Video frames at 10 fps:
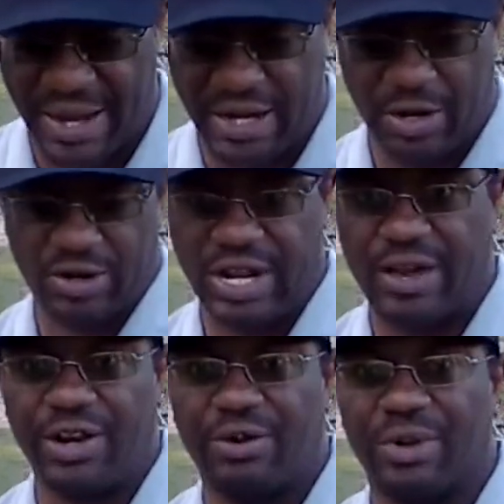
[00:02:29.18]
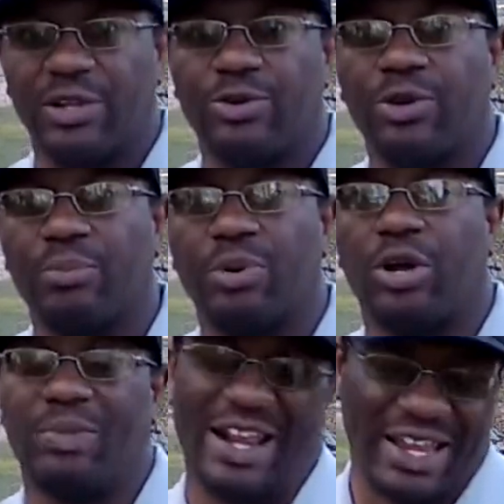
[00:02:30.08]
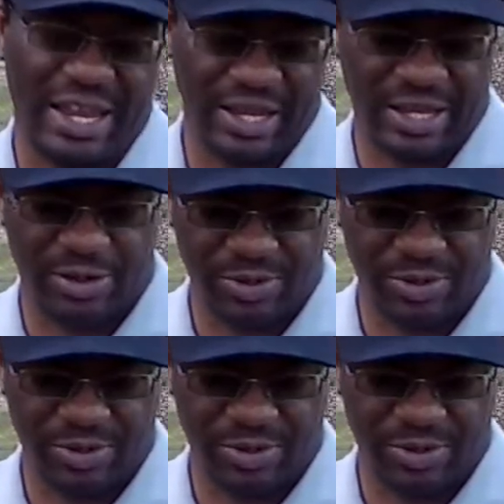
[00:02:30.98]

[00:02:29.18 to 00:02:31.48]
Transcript: are down here in my little compartment. I can't get them